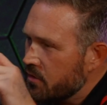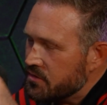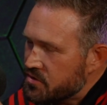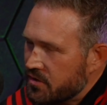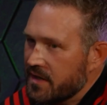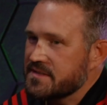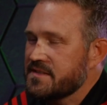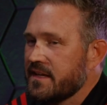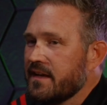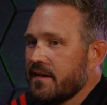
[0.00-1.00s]
You know what's
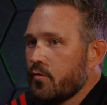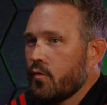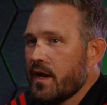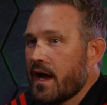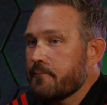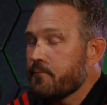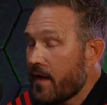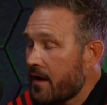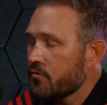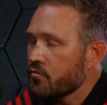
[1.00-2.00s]
crazy? When I
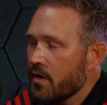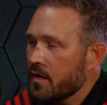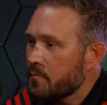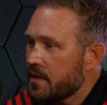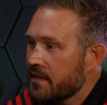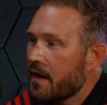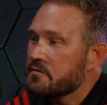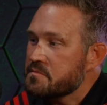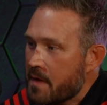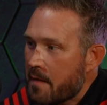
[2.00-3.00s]
found rugby, that
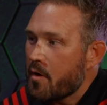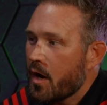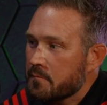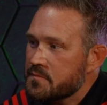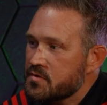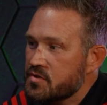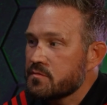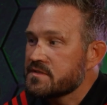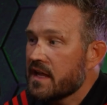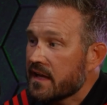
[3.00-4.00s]
was my mom. She
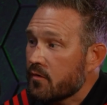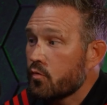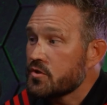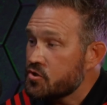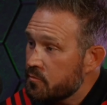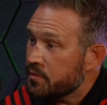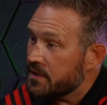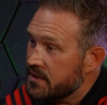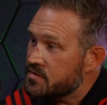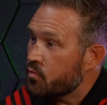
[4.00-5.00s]
was like, "Would you
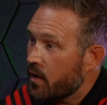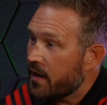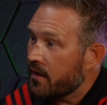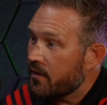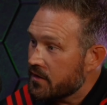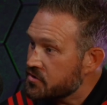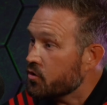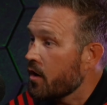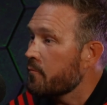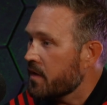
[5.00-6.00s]
please wear a
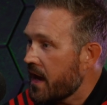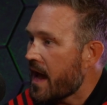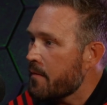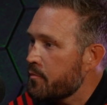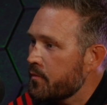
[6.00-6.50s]
scrum cap?"